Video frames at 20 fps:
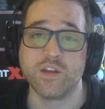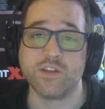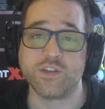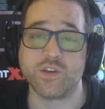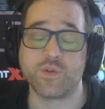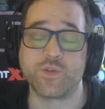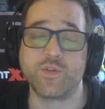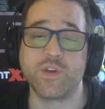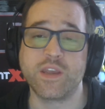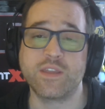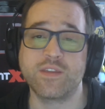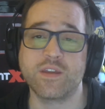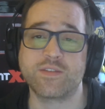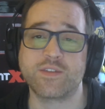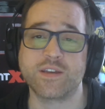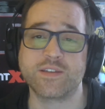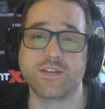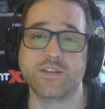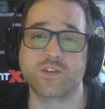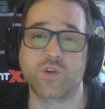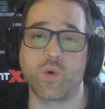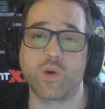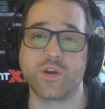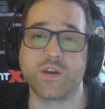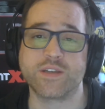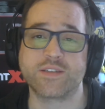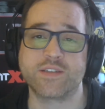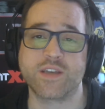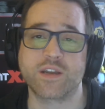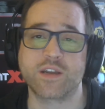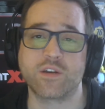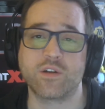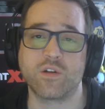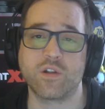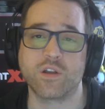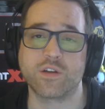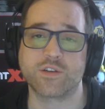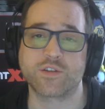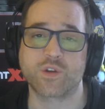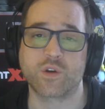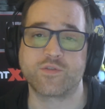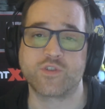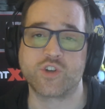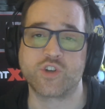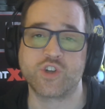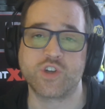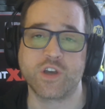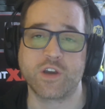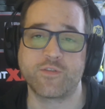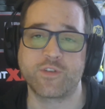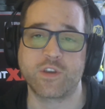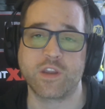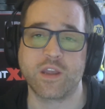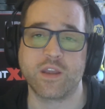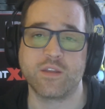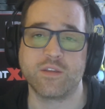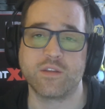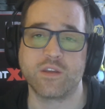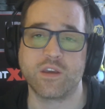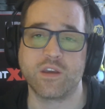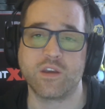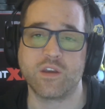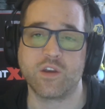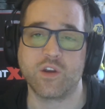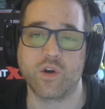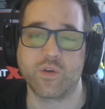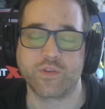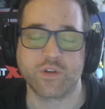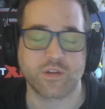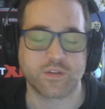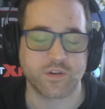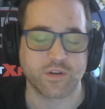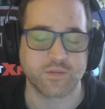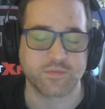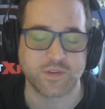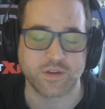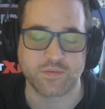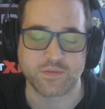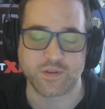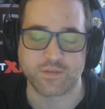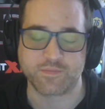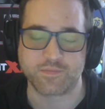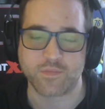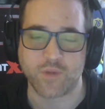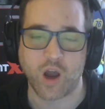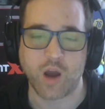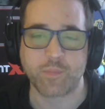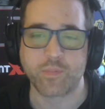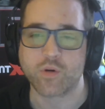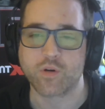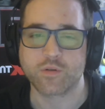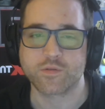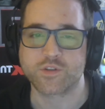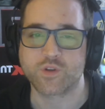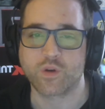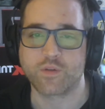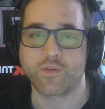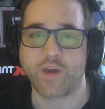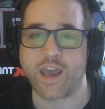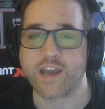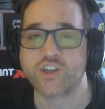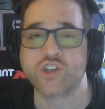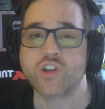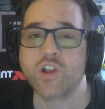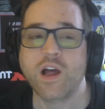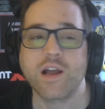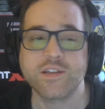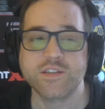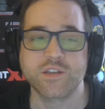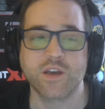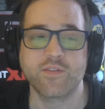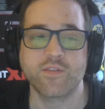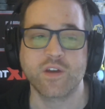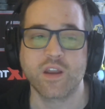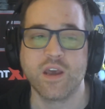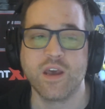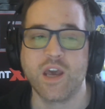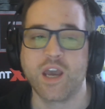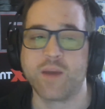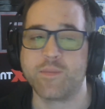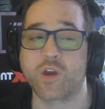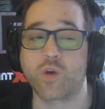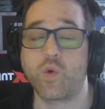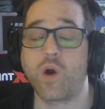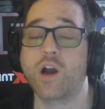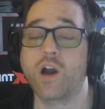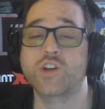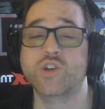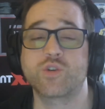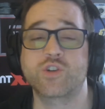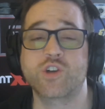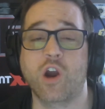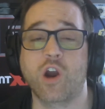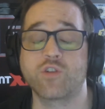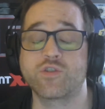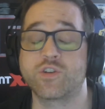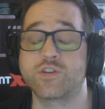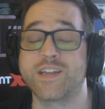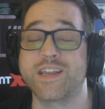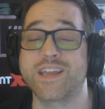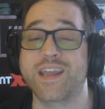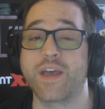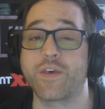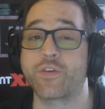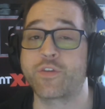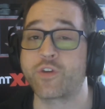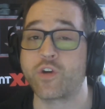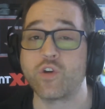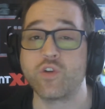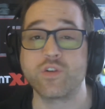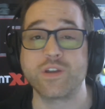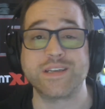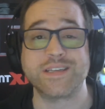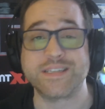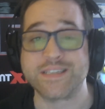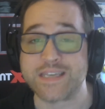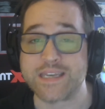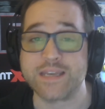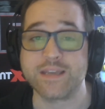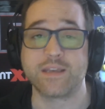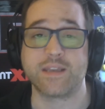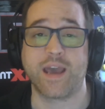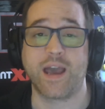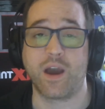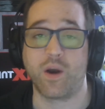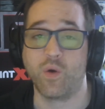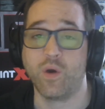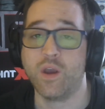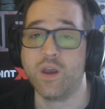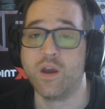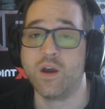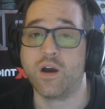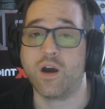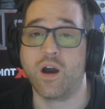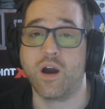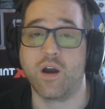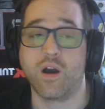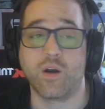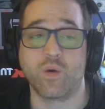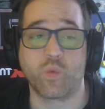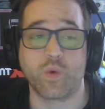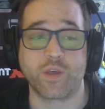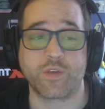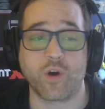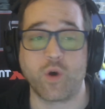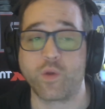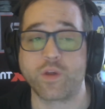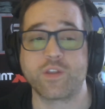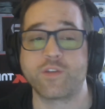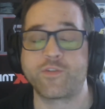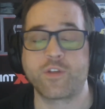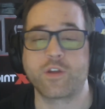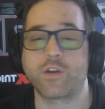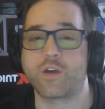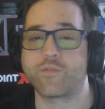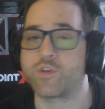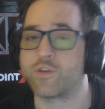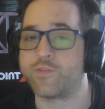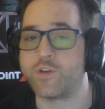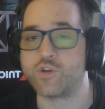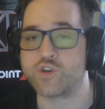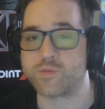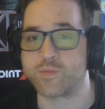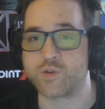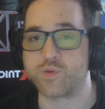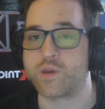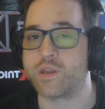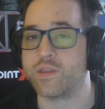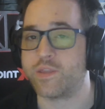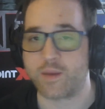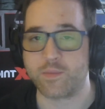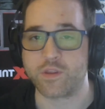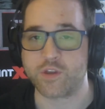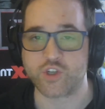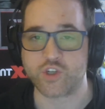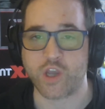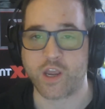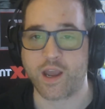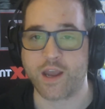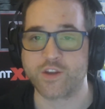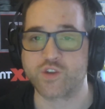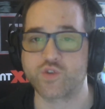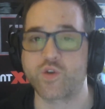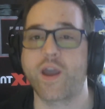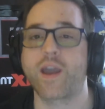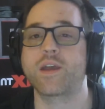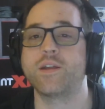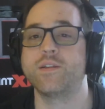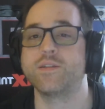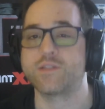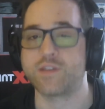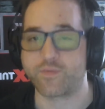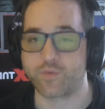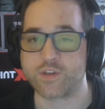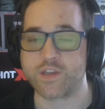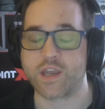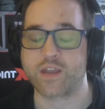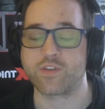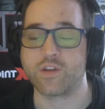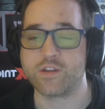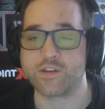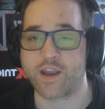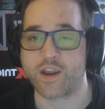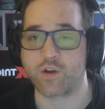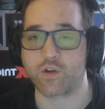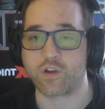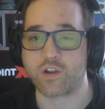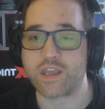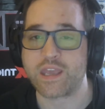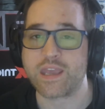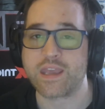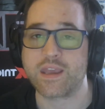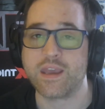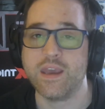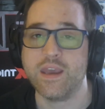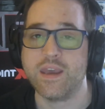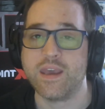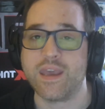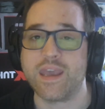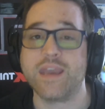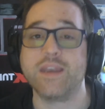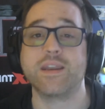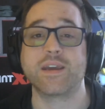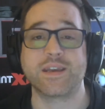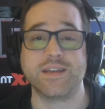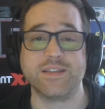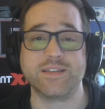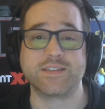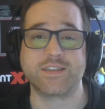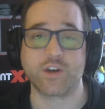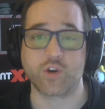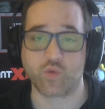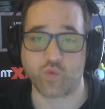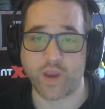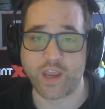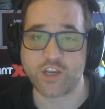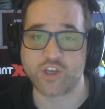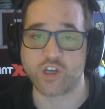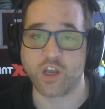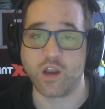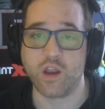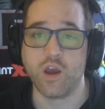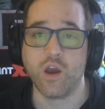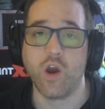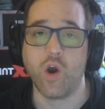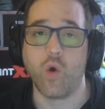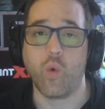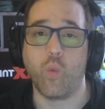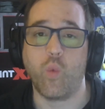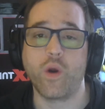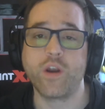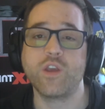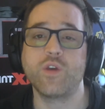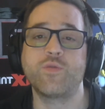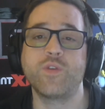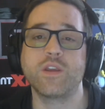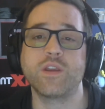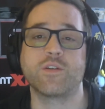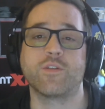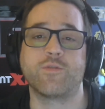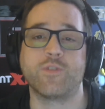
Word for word: do you think that this is going to signal a sort of shift in the you know the the, the, the upper sort of echelons of it? I mean, the Guangzhou Chargers sitting at third seed now, uh, with only the Philadelphia Fusion between them and the Shanghai Dragons. If we take the entire league, into consideration. What do you think the